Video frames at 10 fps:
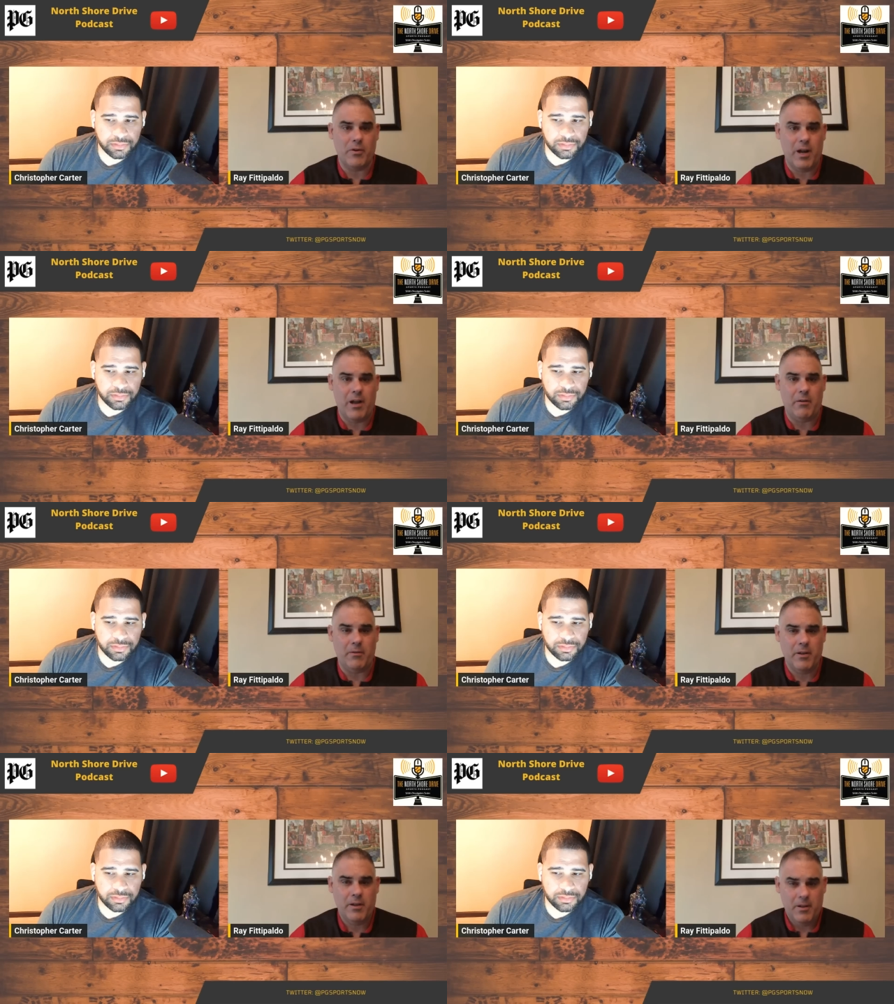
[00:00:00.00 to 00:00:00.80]

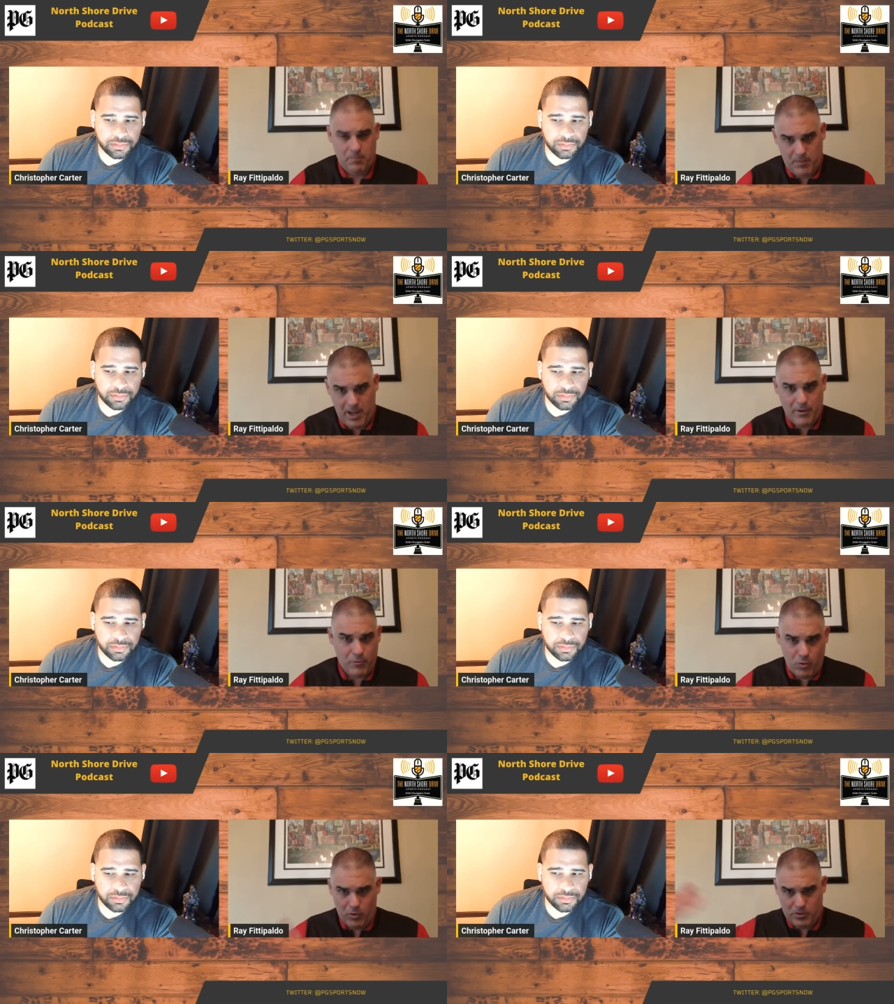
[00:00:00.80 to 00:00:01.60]
Speaker 1: ground. And,
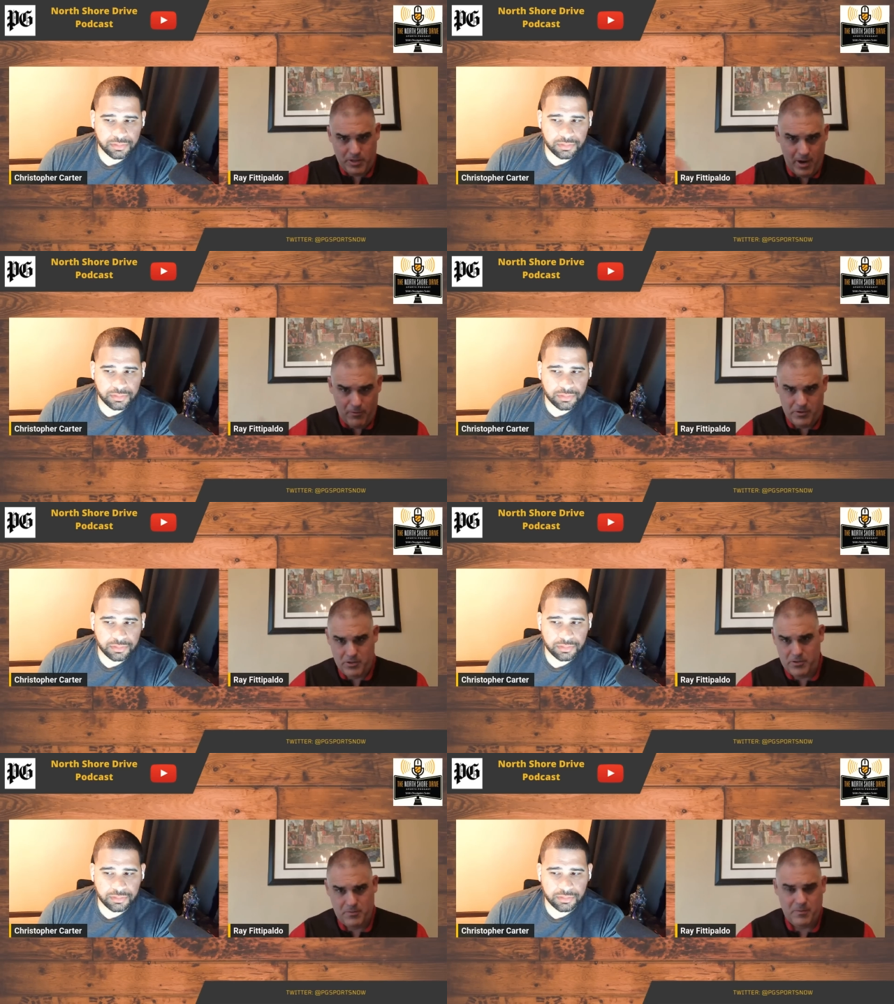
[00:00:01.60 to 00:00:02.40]
of course, coverage
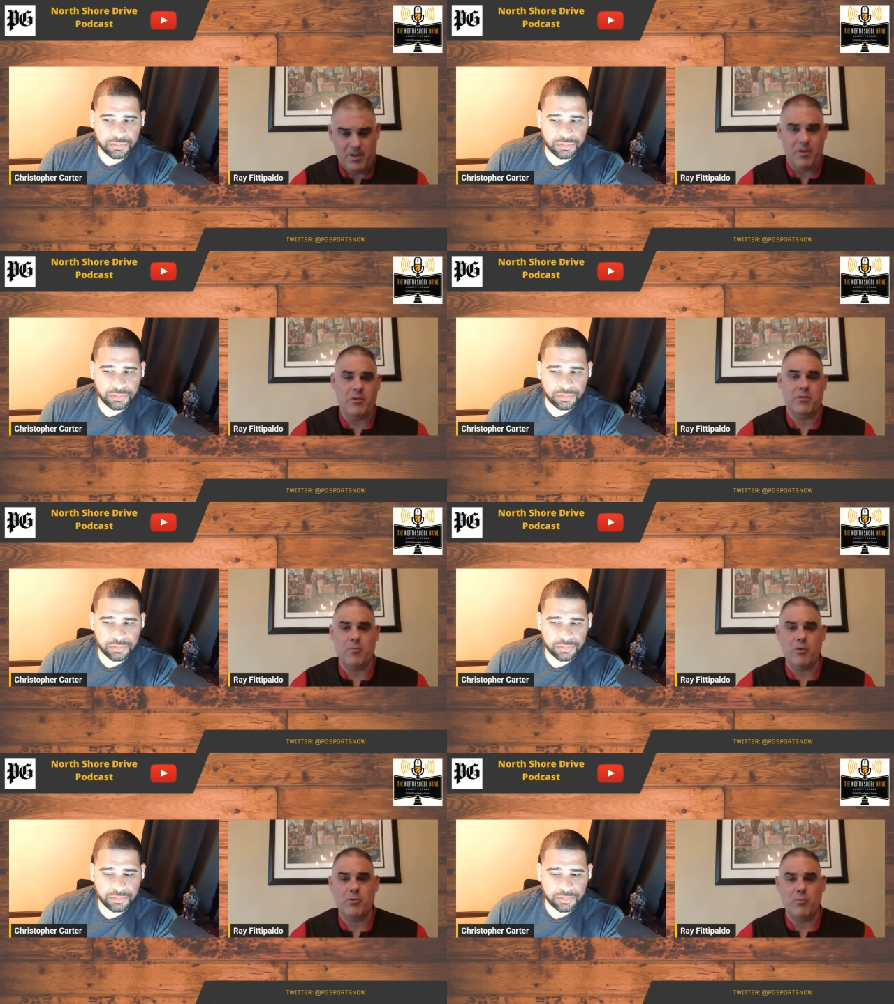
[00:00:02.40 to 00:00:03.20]
is, you know, is
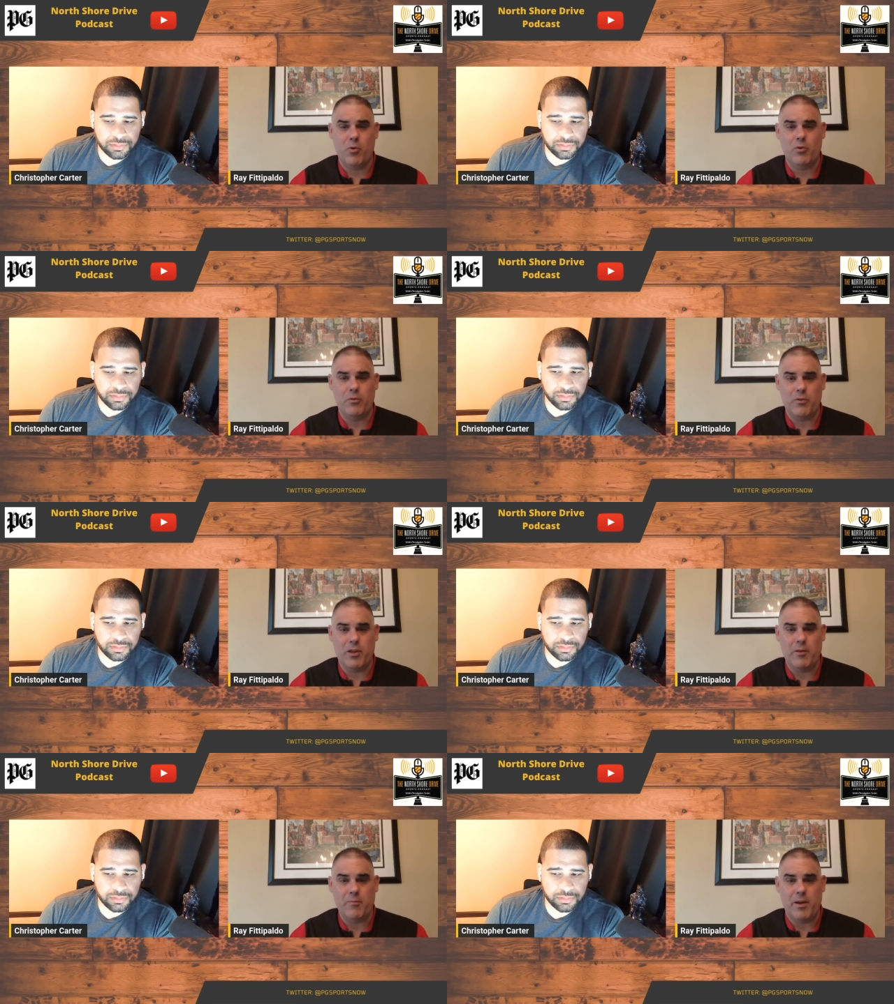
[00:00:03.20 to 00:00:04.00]
the most important thing.